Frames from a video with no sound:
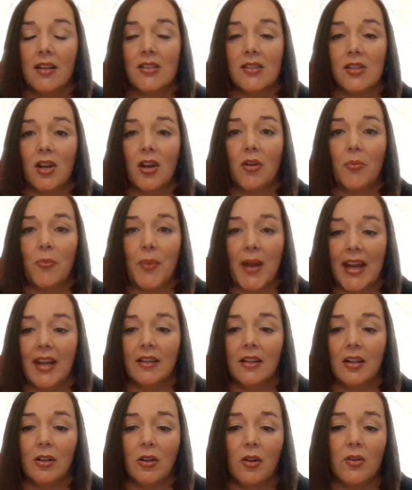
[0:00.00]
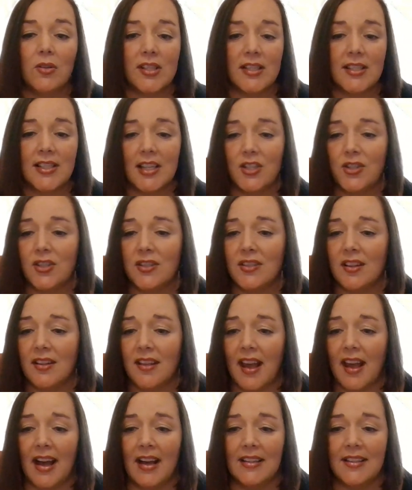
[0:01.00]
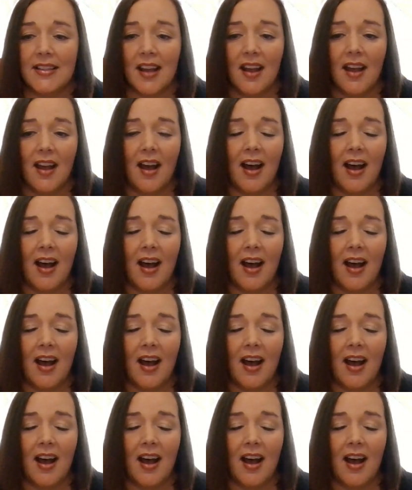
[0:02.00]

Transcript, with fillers: So pay close attention to that.